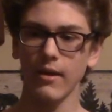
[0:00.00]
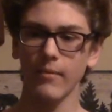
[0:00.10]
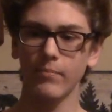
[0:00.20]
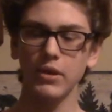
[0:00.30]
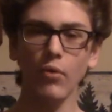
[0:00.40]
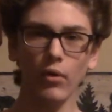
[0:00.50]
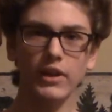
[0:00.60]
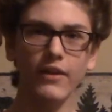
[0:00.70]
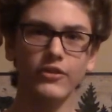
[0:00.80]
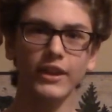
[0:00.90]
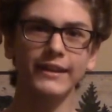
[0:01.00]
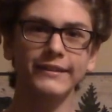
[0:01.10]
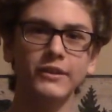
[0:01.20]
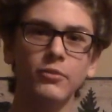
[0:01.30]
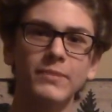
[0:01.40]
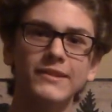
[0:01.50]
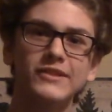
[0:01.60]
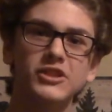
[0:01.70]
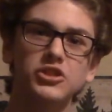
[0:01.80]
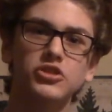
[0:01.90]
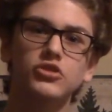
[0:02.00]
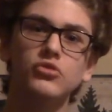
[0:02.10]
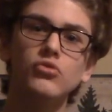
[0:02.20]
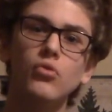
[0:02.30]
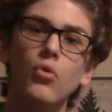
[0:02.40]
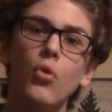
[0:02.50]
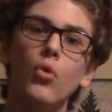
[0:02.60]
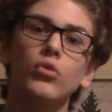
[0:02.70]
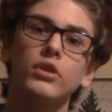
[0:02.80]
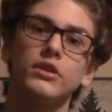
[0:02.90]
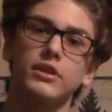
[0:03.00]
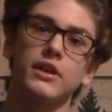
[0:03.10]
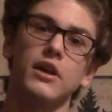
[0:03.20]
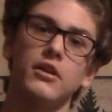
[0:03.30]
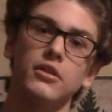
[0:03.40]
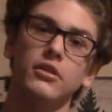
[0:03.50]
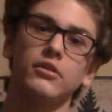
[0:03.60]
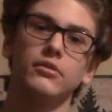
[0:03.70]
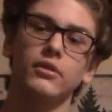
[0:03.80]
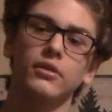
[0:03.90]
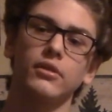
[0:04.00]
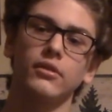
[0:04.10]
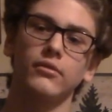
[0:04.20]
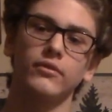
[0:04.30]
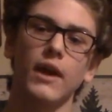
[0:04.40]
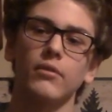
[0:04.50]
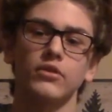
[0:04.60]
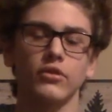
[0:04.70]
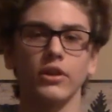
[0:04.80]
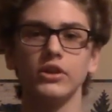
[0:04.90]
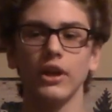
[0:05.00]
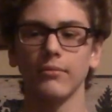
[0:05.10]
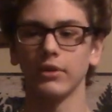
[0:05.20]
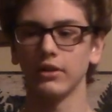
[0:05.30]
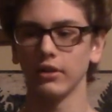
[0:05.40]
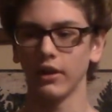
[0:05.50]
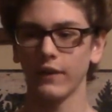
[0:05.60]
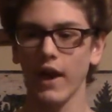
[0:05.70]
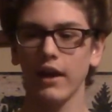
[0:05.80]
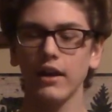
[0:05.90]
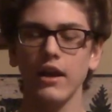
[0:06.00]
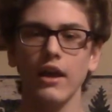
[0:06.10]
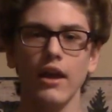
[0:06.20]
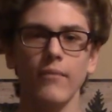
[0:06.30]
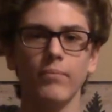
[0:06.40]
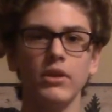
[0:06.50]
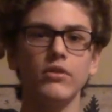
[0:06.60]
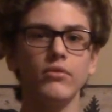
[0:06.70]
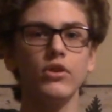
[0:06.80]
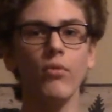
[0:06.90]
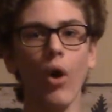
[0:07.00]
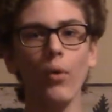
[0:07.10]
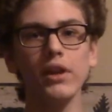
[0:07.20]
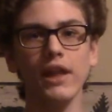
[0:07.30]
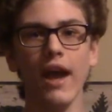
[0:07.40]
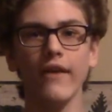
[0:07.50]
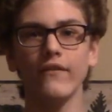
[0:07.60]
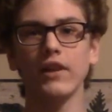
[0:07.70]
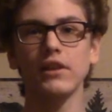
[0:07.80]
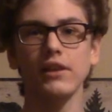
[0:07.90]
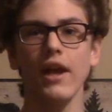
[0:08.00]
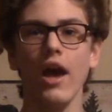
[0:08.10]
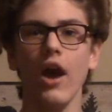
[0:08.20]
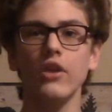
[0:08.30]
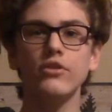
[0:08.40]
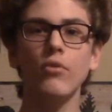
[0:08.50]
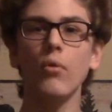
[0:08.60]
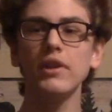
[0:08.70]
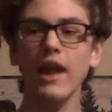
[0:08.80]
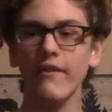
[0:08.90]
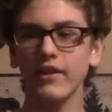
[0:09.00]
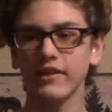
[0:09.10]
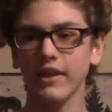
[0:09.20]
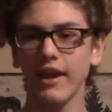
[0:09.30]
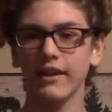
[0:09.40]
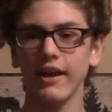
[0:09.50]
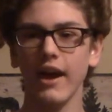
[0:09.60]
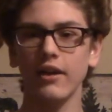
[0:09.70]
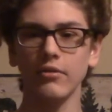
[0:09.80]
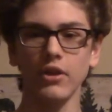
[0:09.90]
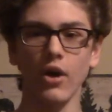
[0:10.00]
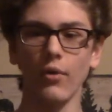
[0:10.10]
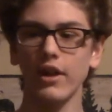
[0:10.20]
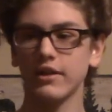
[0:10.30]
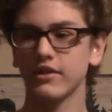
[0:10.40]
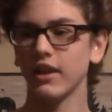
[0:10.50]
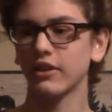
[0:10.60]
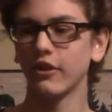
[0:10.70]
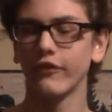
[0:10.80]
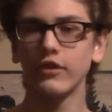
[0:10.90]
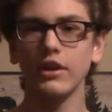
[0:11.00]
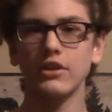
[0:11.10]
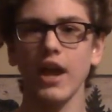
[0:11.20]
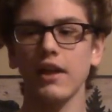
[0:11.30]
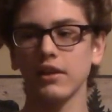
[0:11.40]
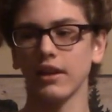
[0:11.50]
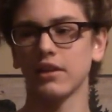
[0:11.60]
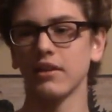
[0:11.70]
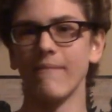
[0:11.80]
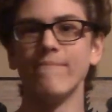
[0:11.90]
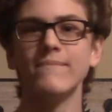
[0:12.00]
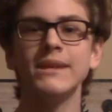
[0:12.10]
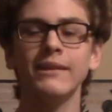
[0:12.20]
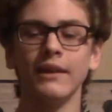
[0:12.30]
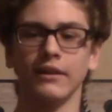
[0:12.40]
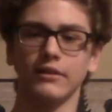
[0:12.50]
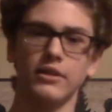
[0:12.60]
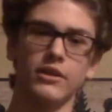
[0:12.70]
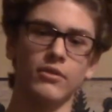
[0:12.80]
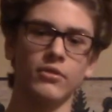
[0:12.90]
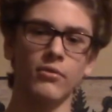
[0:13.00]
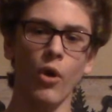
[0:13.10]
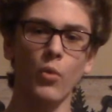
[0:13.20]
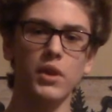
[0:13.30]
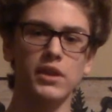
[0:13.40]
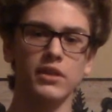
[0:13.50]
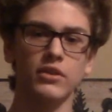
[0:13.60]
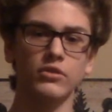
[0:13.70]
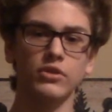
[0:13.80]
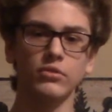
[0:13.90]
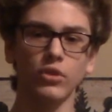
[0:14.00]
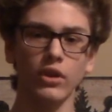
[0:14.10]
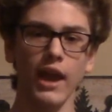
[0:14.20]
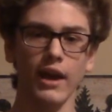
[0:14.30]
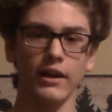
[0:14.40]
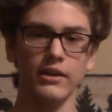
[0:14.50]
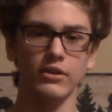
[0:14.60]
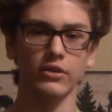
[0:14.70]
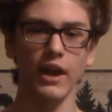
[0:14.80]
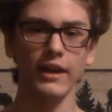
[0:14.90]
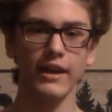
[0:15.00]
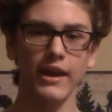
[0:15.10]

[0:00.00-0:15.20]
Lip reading: but you always have, like, a little bit of story to tell. That was cringy. I'm gonna delete that. But you always have this. You always have this, like, I don't know. It's like the footage has like some meaning to you. You look at it and you're like,